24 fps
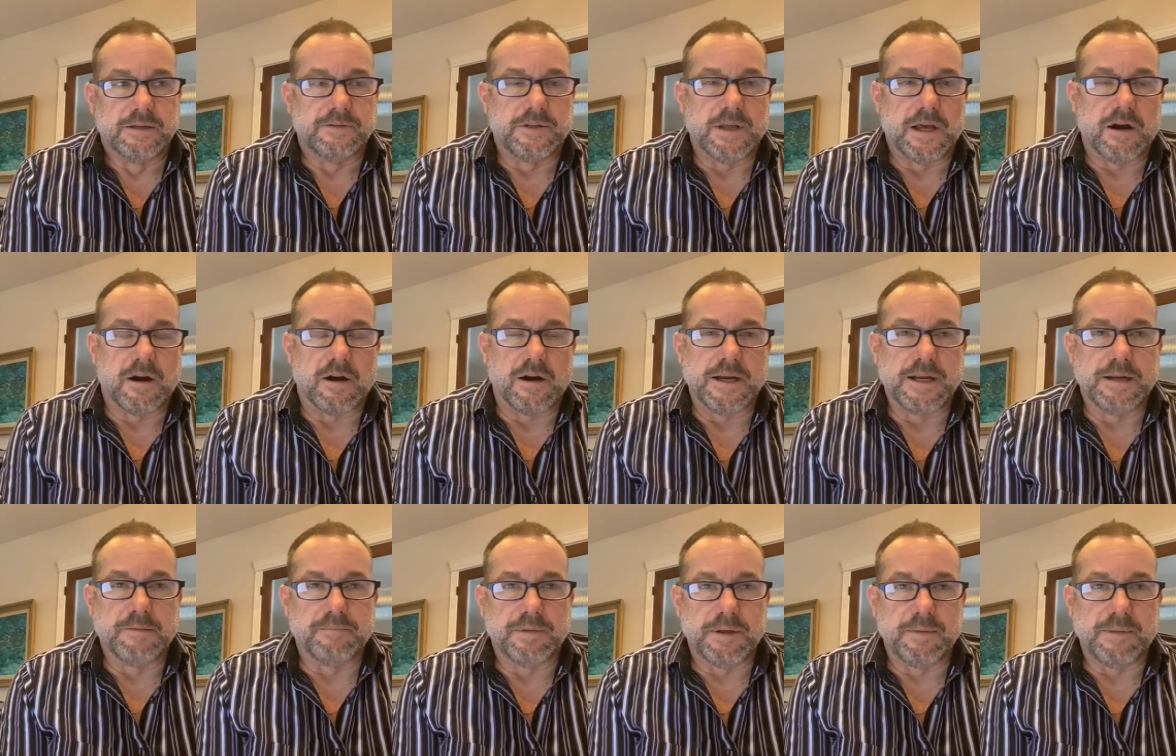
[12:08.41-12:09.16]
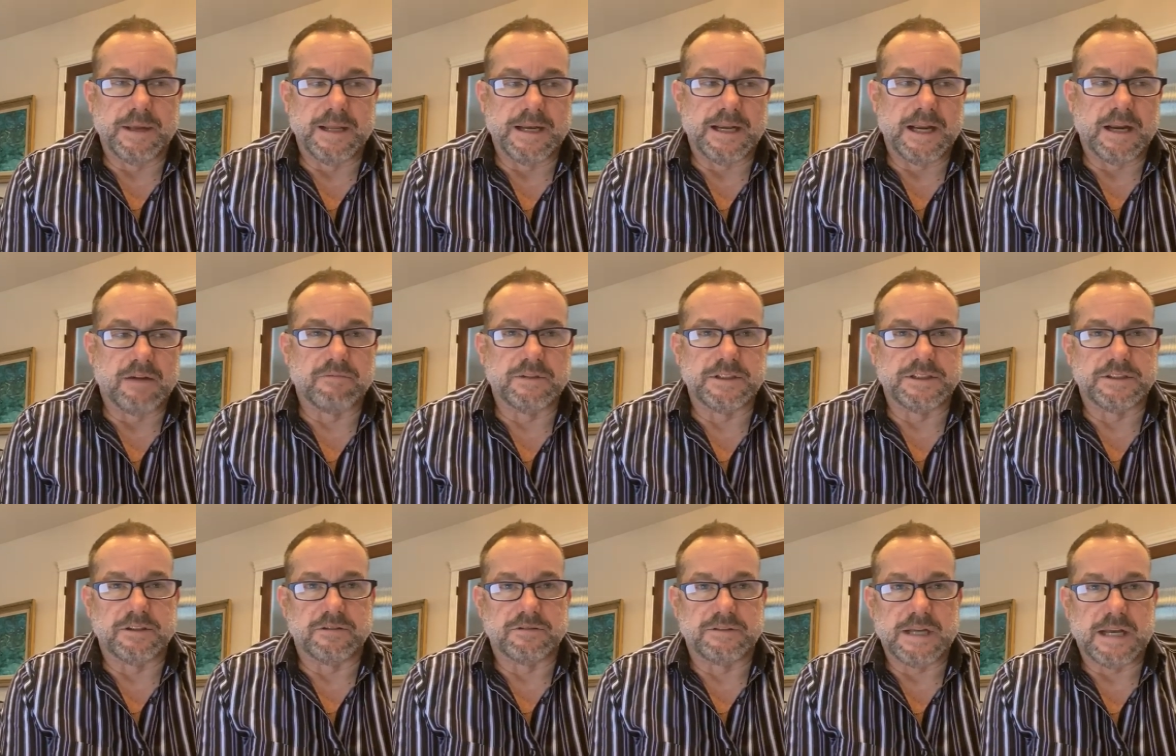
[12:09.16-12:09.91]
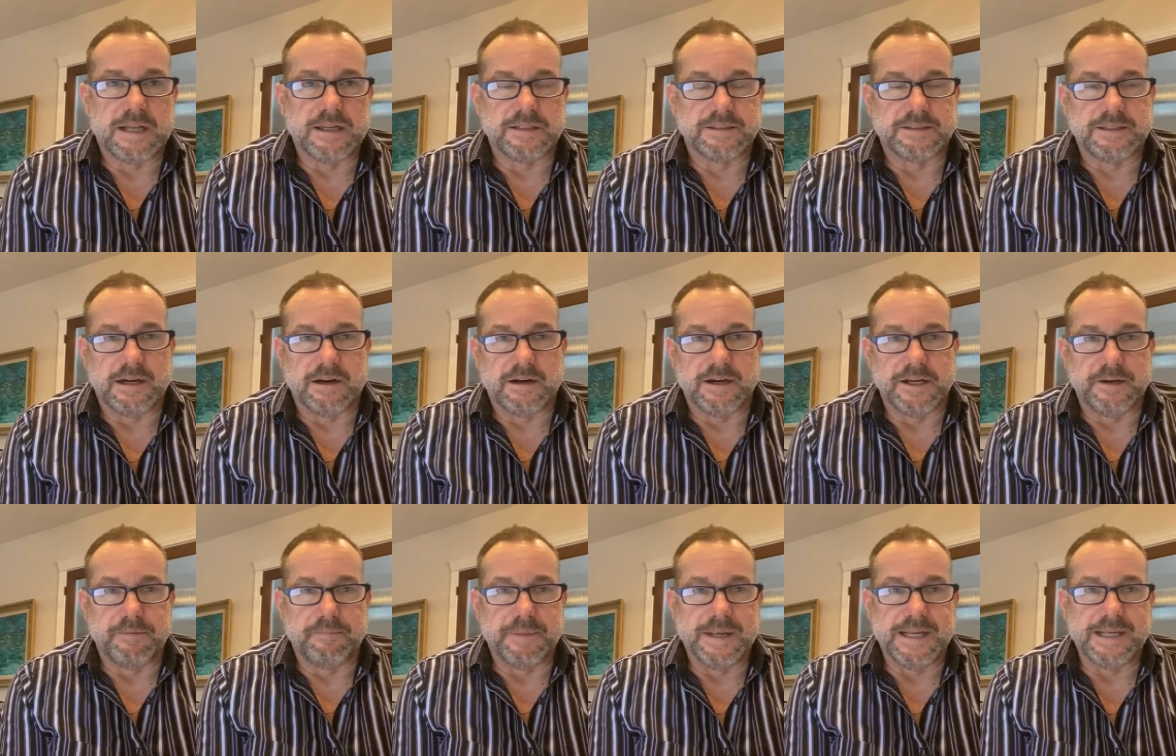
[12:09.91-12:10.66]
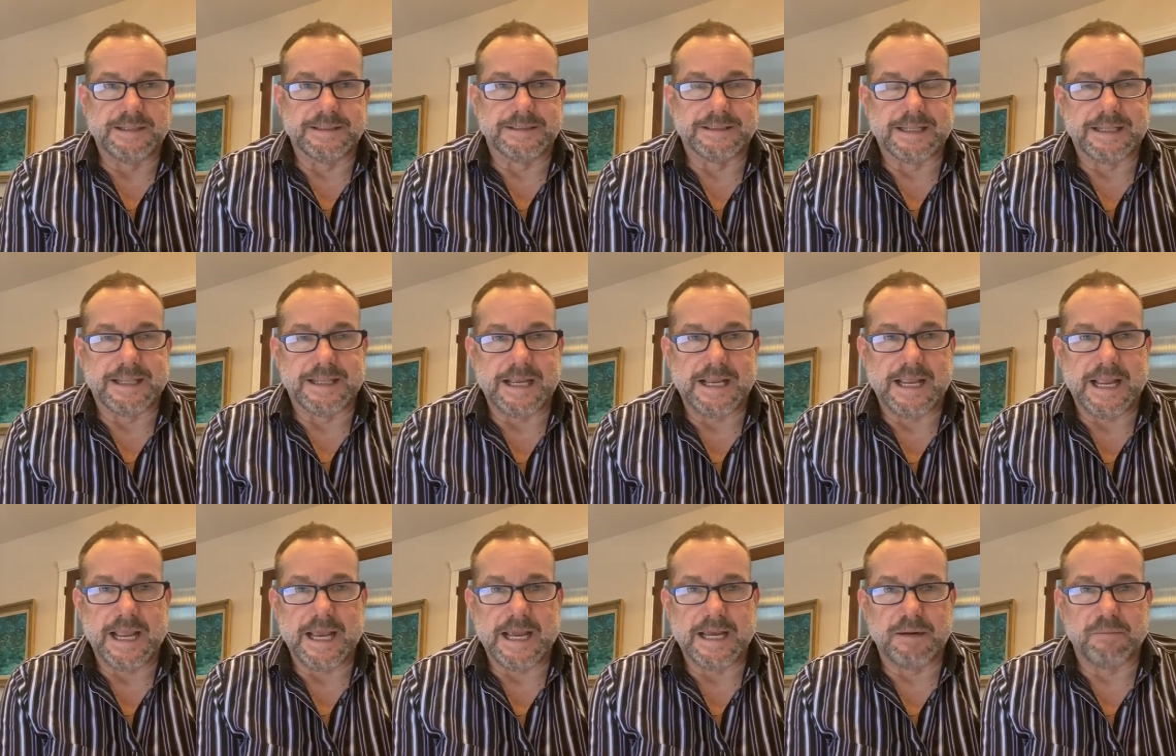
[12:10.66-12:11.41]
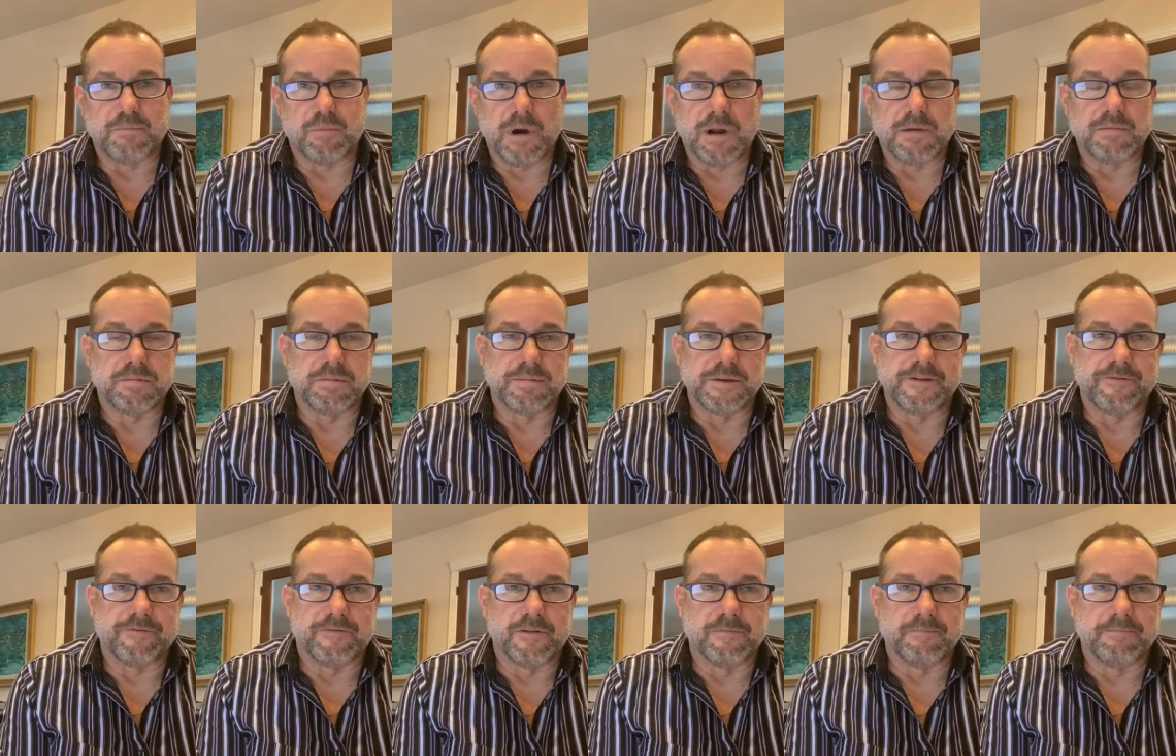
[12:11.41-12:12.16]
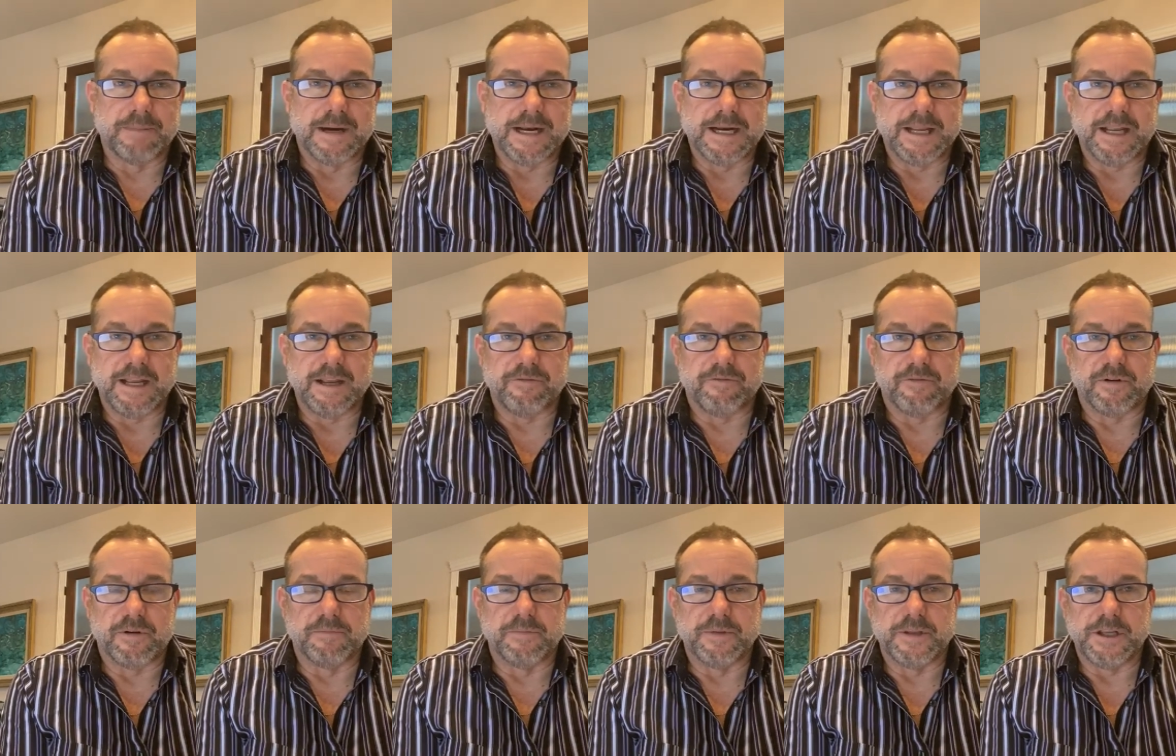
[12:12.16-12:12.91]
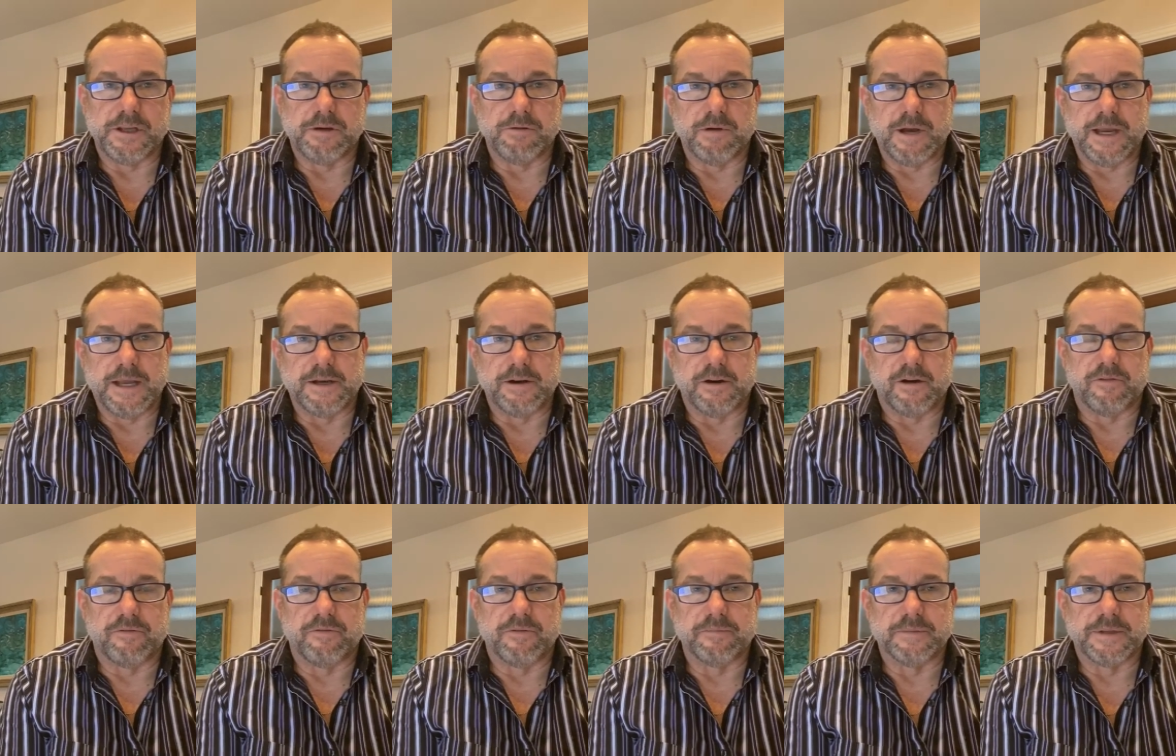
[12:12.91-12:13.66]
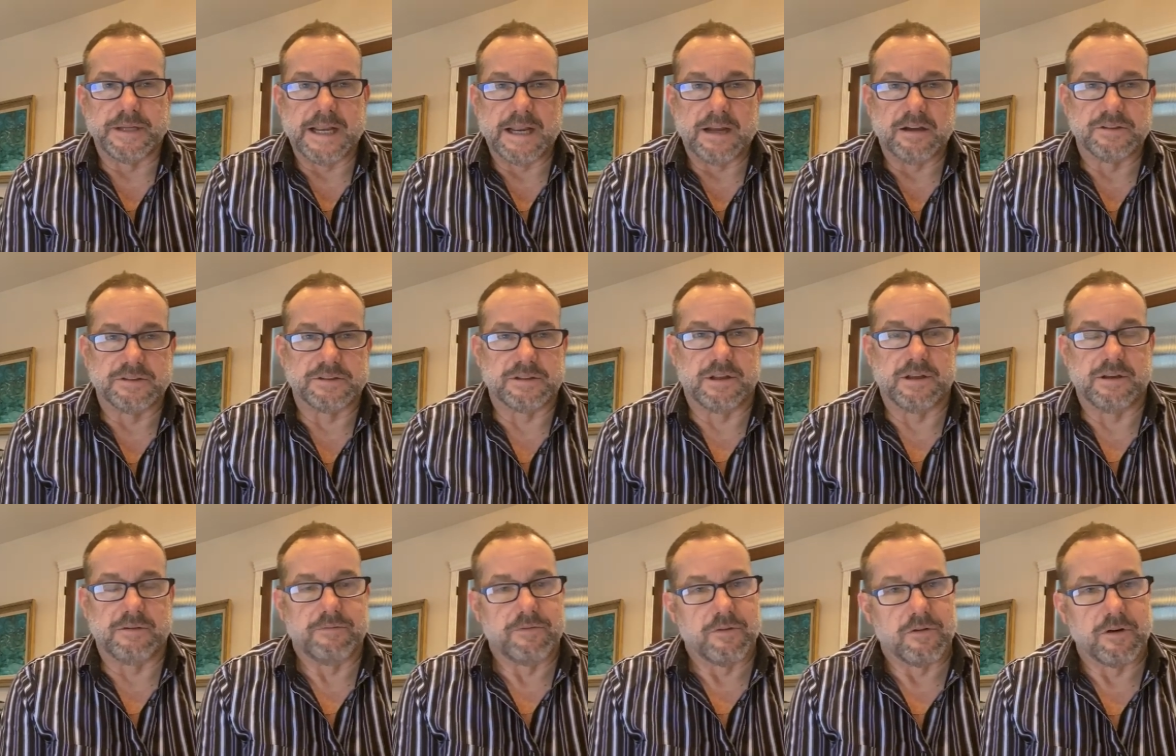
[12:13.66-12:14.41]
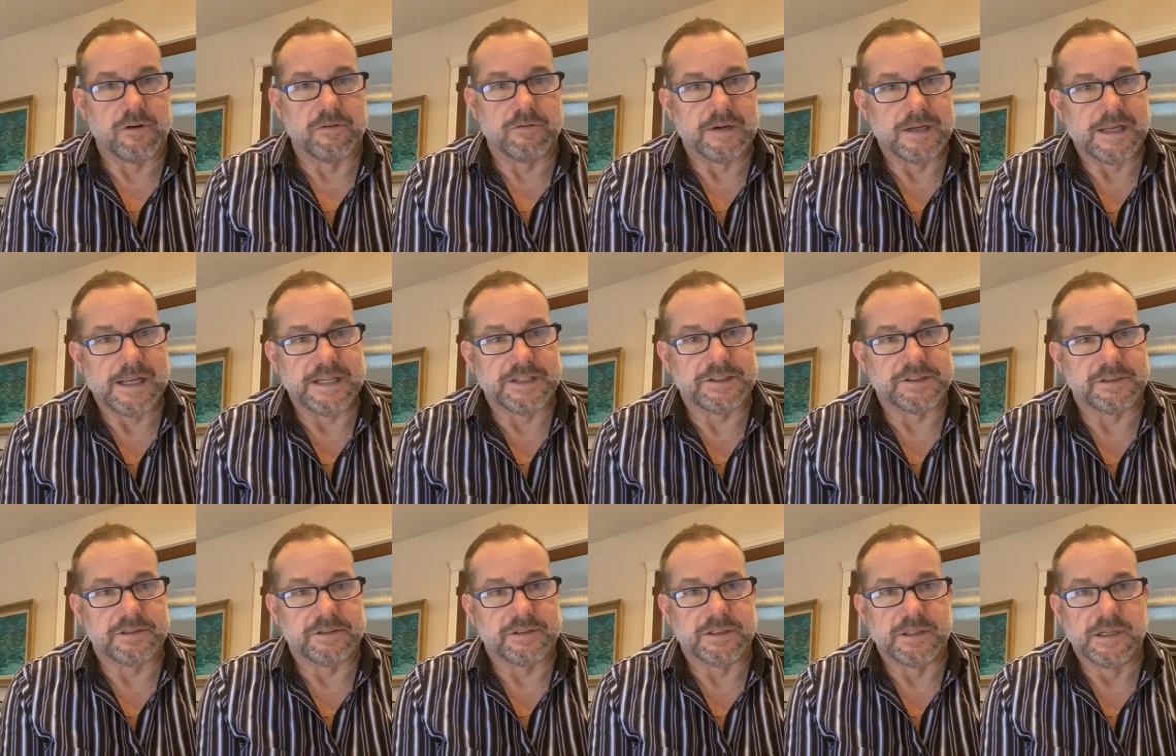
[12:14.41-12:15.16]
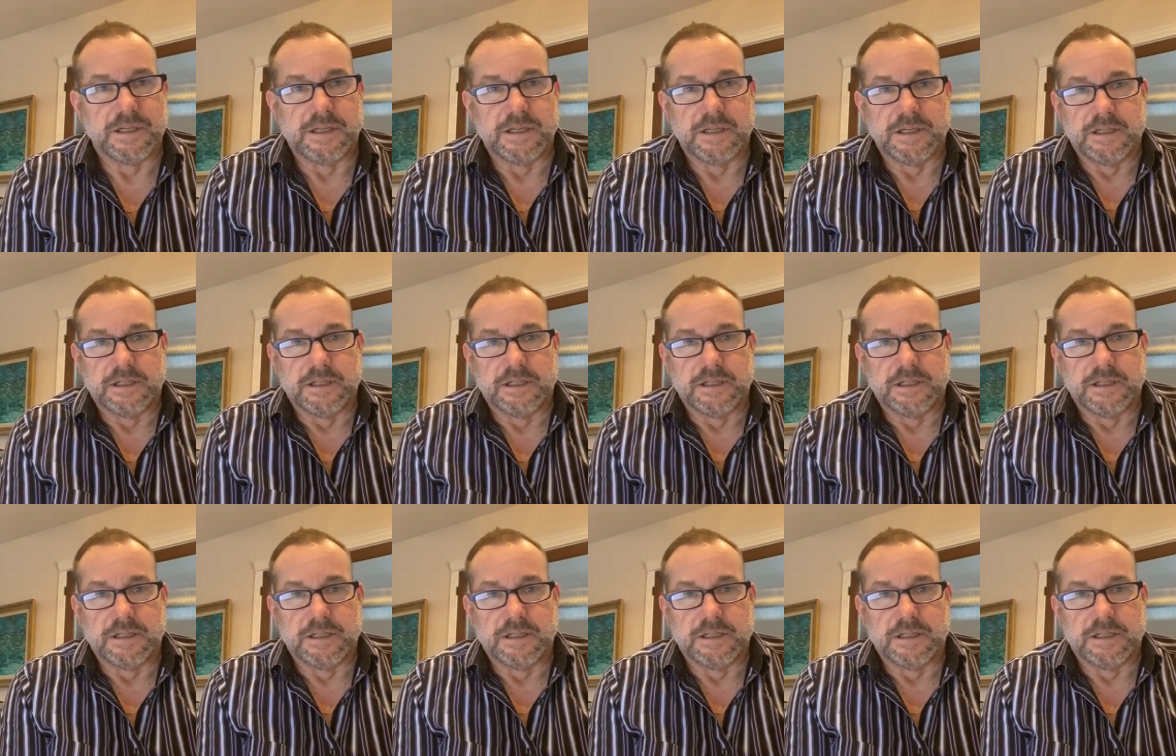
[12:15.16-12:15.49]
that are implementing every totalitarian means that they can, probably for money from the UN or from the Council on Foreign Relations,